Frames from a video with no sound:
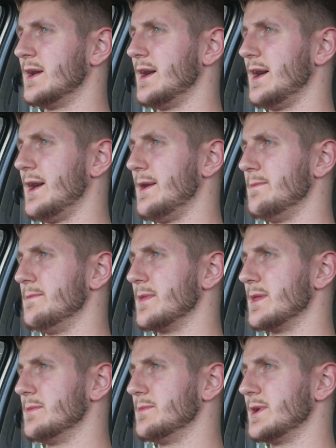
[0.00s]

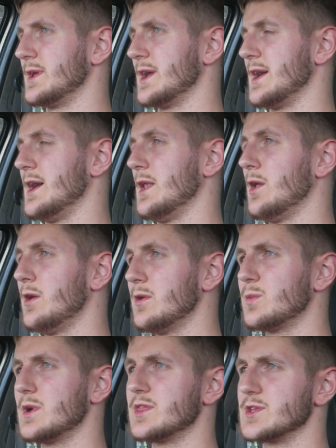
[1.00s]
But yeah,
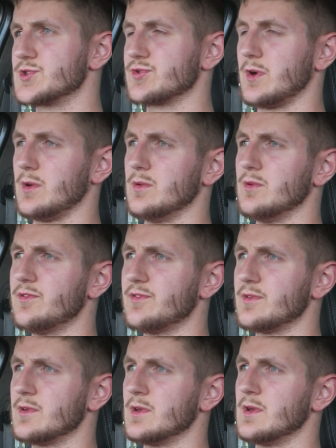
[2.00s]
along with the
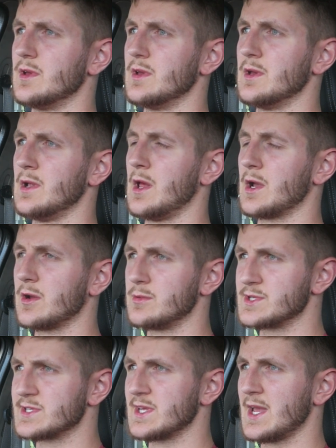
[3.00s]
trolls, like I
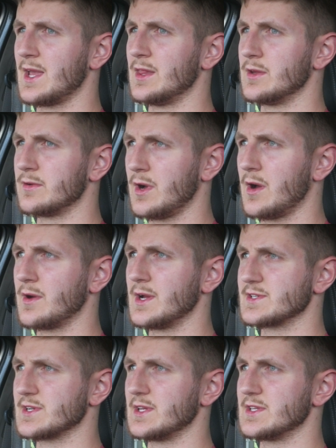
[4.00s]
was saying, there are
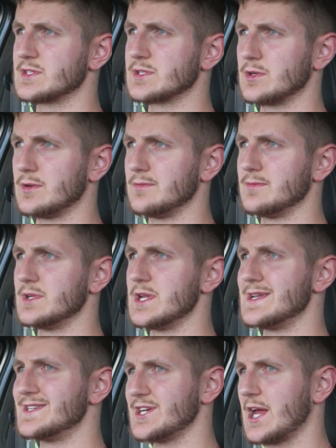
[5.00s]
actually some
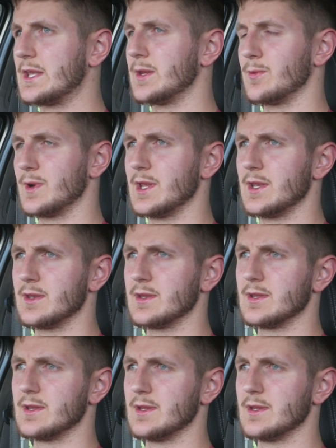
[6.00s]
genuine